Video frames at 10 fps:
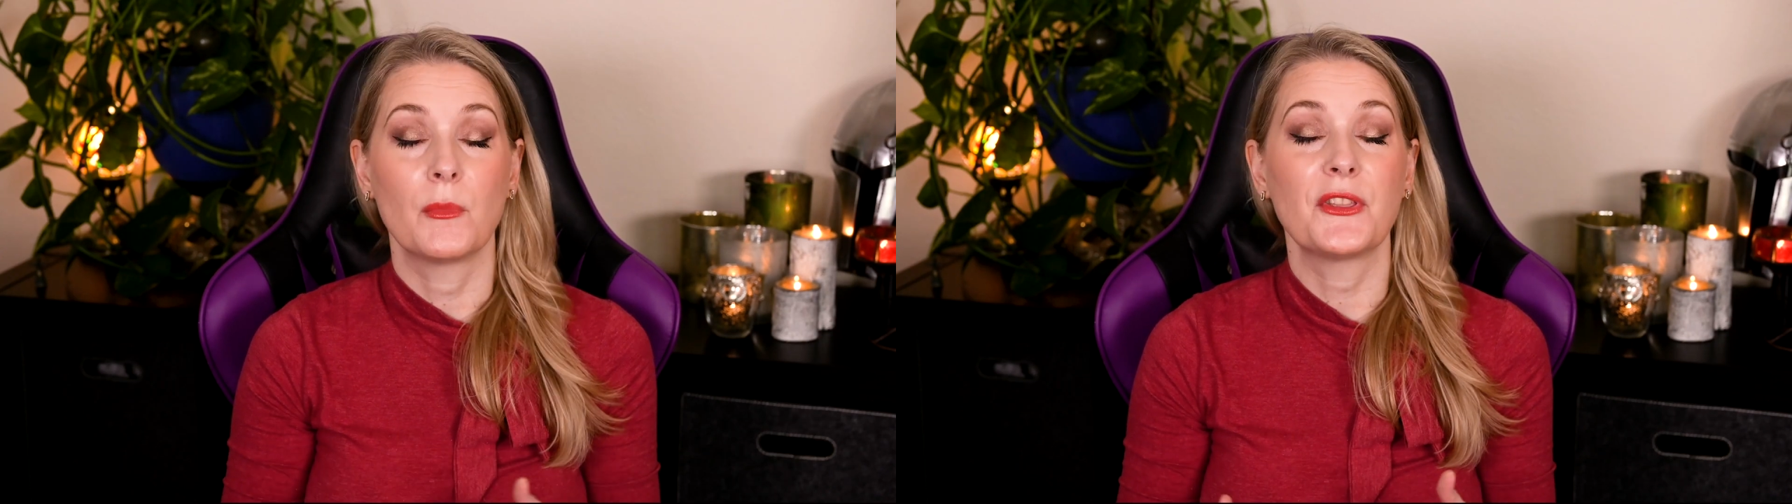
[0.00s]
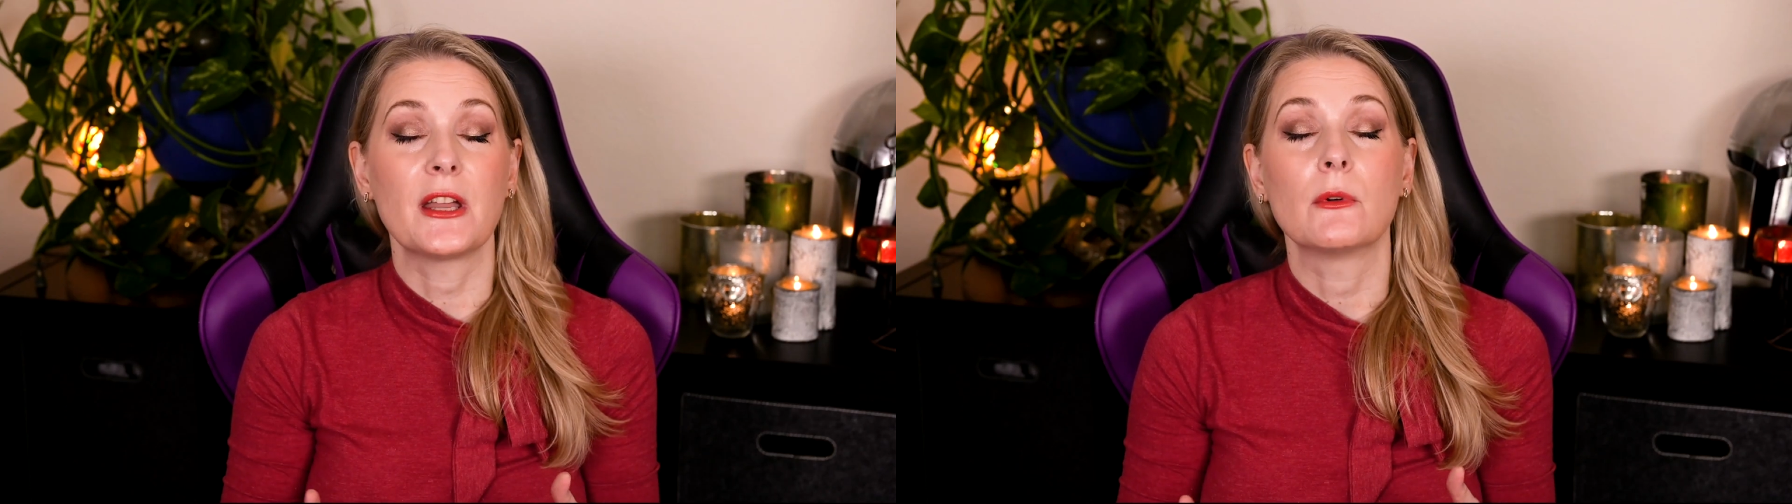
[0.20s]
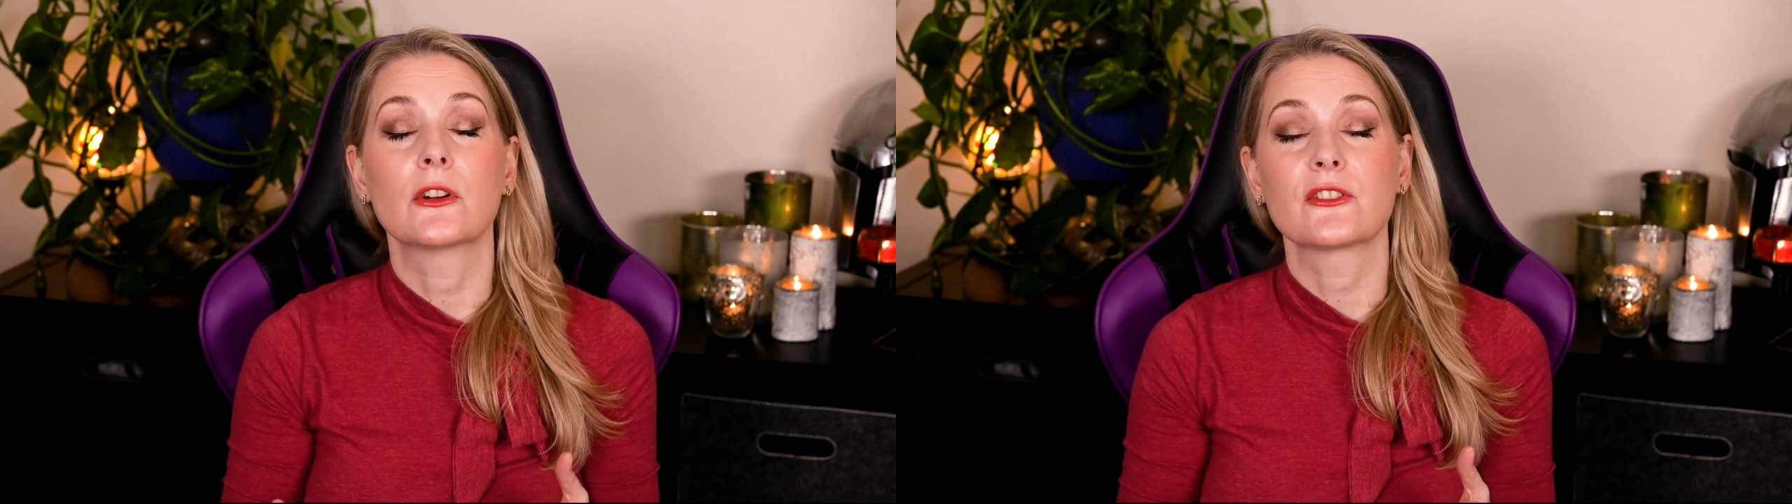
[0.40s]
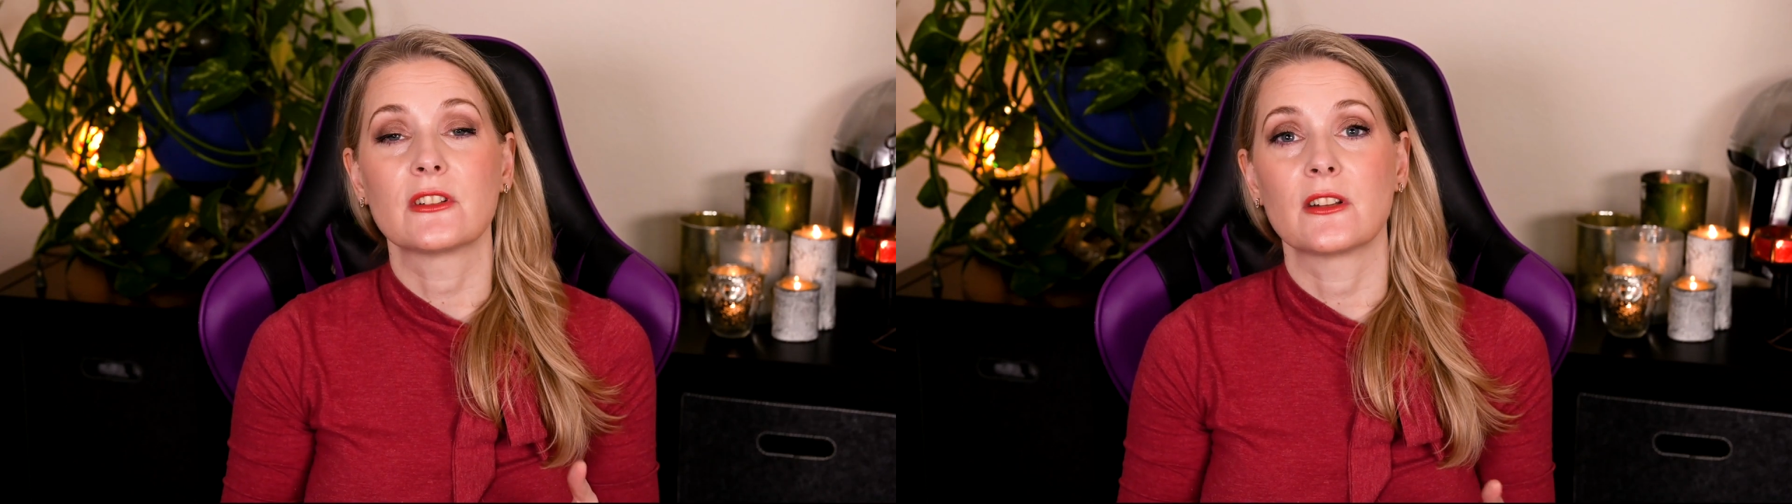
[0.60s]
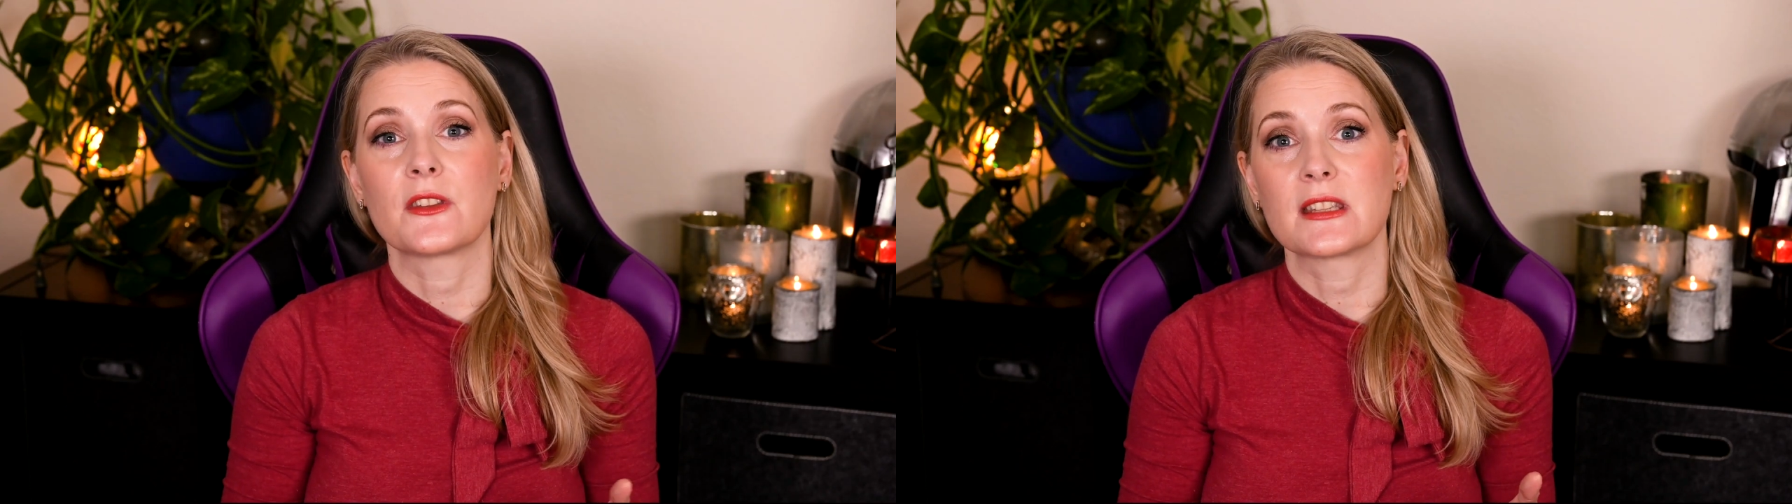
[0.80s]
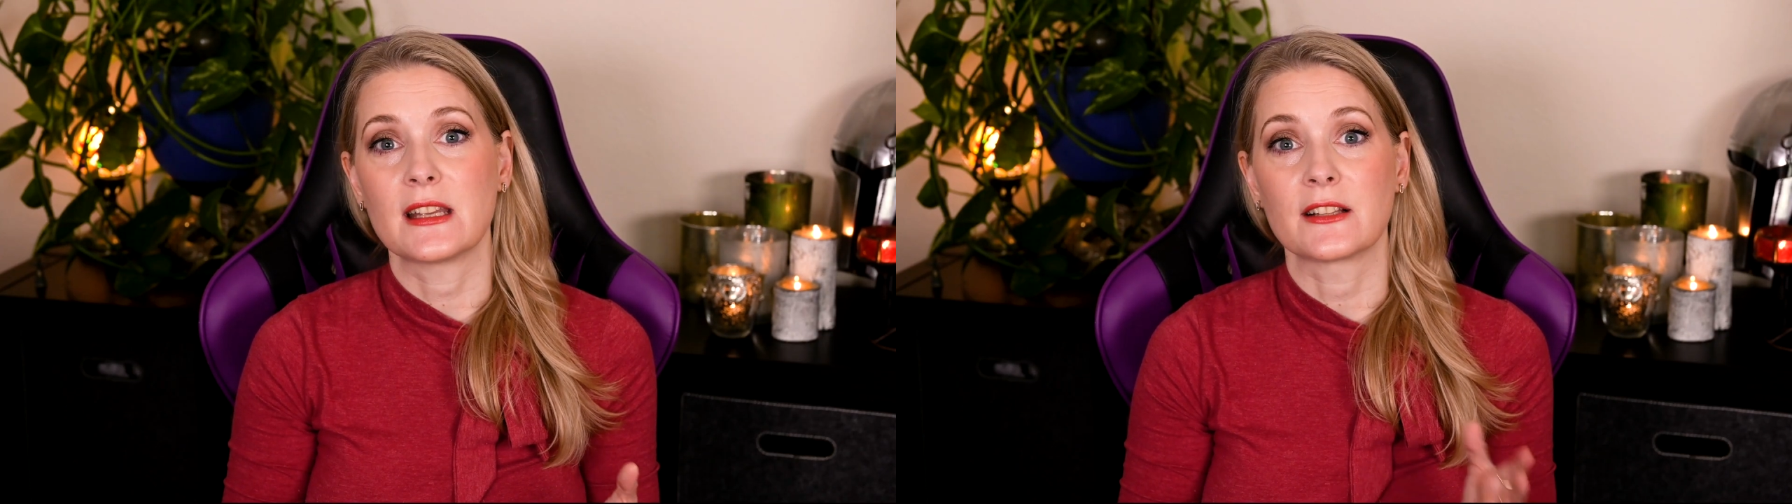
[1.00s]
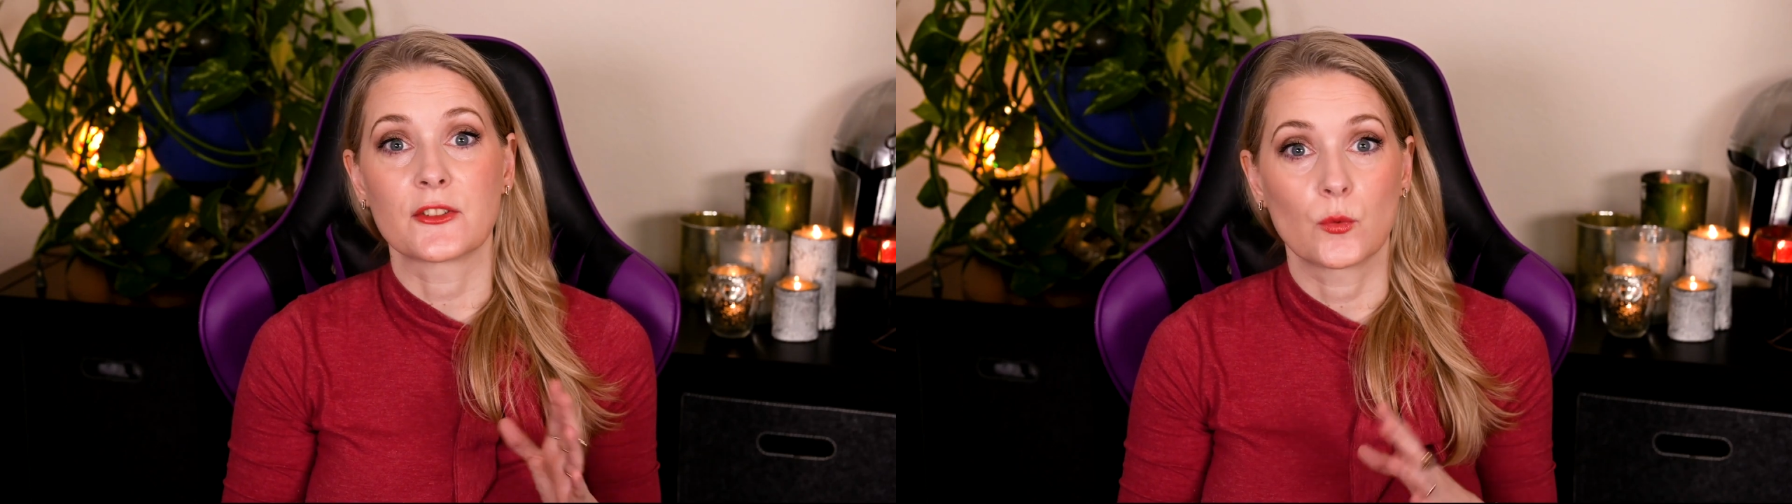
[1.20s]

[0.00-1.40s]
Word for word: but they were considered the cell's